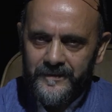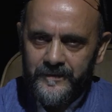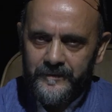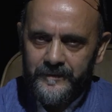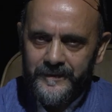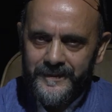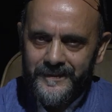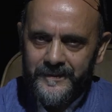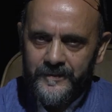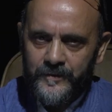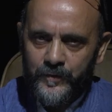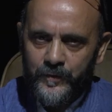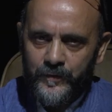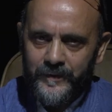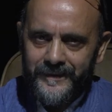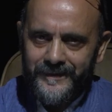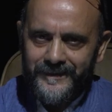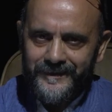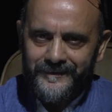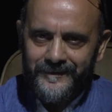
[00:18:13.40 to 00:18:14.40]
the
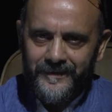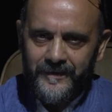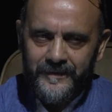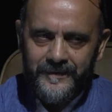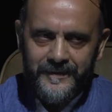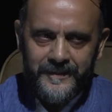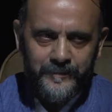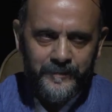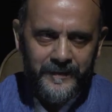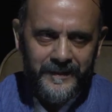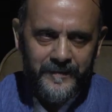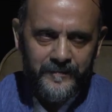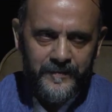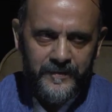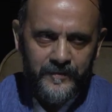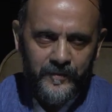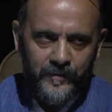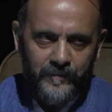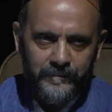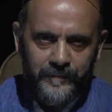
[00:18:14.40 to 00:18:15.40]
security threat has become
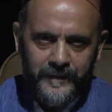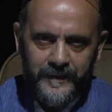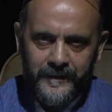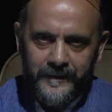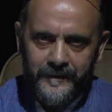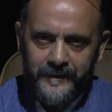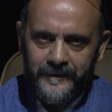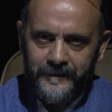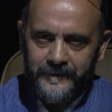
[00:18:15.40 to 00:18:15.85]
so big.